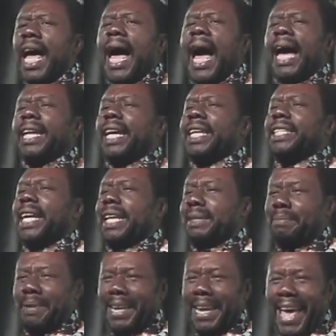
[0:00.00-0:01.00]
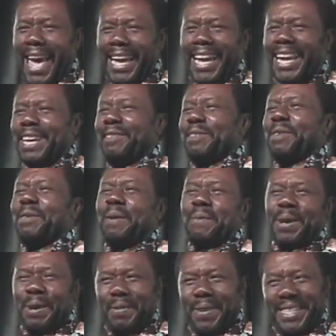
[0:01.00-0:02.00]
and adapt me like, and everywhere me
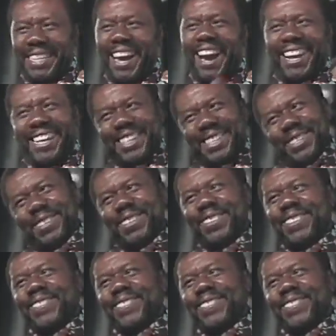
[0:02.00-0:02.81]
go me talk it to.